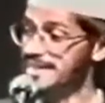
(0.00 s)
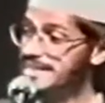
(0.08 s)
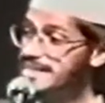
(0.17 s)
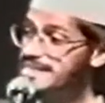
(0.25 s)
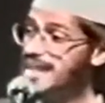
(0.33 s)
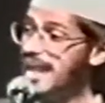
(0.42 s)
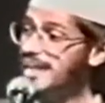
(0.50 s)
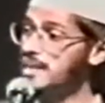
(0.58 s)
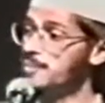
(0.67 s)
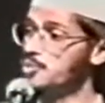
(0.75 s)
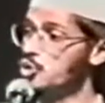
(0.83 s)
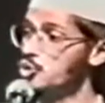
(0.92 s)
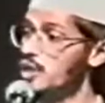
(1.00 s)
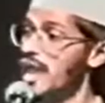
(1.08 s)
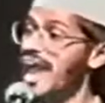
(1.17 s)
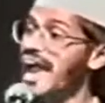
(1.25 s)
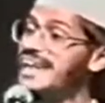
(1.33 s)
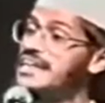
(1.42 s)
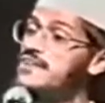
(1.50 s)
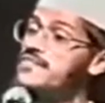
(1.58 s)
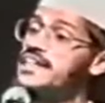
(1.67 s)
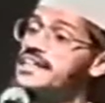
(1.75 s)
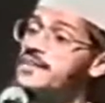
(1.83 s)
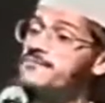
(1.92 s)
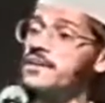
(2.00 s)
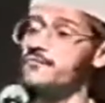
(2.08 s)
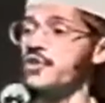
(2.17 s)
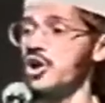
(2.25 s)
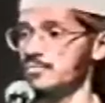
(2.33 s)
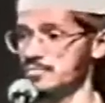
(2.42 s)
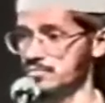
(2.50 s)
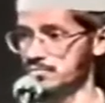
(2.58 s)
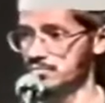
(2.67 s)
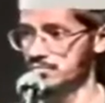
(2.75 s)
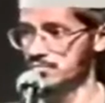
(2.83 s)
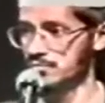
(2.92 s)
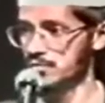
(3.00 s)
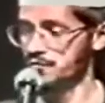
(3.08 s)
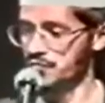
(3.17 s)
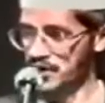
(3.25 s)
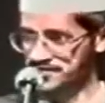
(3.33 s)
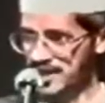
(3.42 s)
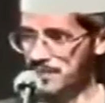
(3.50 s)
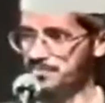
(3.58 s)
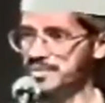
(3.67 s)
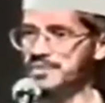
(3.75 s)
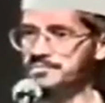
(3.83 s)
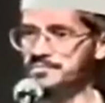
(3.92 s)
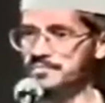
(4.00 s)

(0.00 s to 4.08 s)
each attribute, and give it a different form. For example,